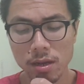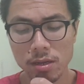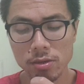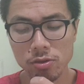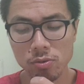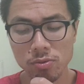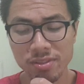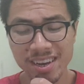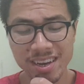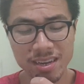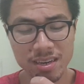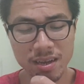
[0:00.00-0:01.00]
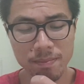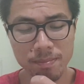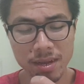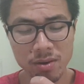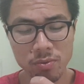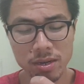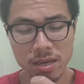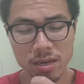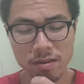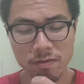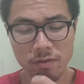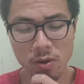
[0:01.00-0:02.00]
so that they may retain
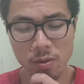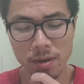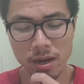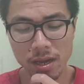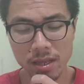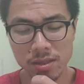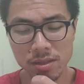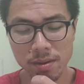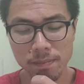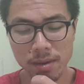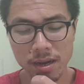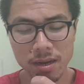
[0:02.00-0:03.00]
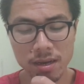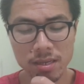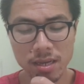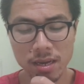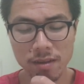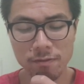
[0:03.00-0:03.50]
the former in their minds and,